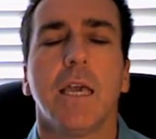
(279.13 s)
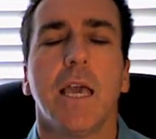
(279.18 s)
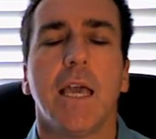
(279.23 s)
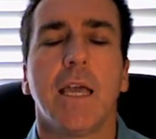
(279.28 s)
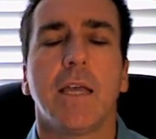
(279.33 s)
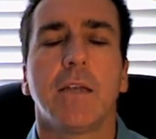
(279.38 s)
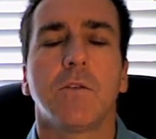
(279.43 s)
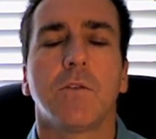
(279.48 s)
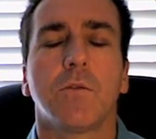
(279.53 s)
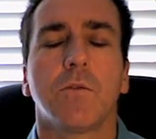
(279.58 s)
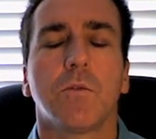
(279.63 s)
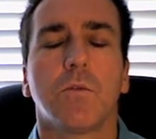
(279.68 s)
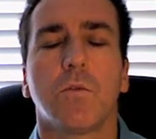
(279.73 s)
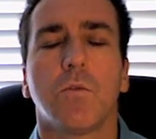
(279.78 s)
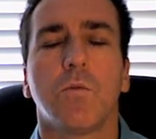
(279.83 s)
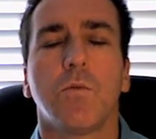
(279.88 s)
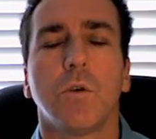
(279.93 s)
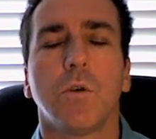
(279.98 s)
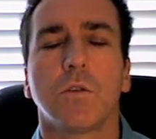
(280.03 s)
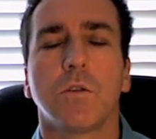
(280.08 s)
and
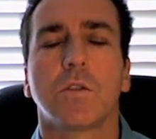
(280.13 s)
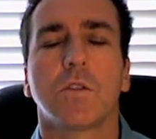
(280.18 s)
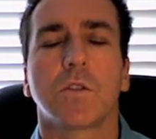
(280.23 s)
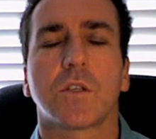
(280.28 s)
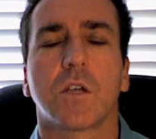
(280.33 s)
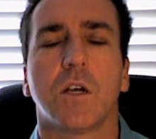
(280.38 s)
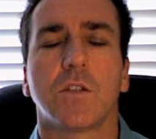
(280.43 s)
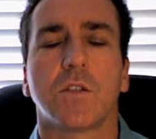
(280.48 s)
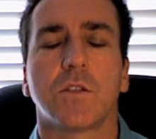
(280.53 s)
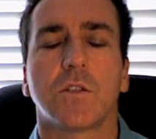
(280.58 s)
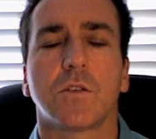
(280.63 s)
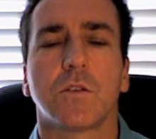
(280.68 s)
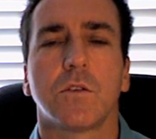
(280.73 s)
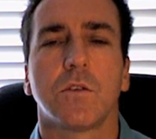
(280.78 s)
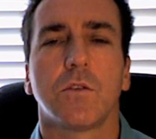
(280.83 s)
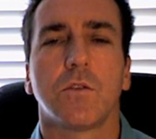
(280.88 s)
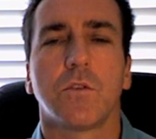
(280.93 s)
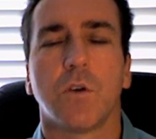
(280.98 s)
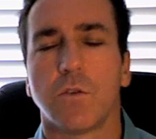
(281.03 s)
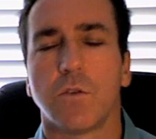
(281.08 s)
we'll discuss
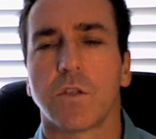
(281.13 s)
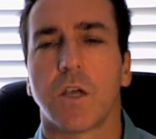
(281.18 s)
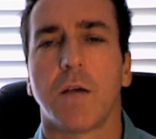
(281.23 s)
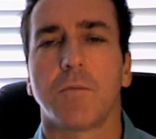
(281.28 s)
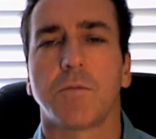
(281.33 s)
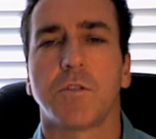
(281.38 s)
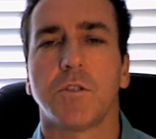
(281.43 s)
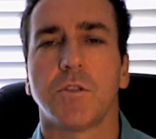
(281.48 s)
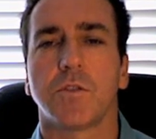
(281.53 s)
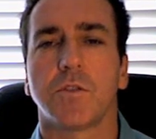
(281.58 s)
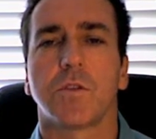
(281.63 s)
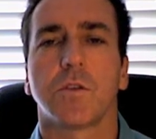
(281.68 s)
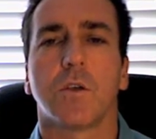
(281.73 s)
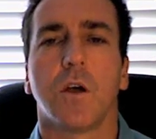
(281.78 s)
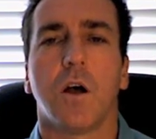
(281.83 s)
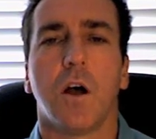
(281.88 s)
those options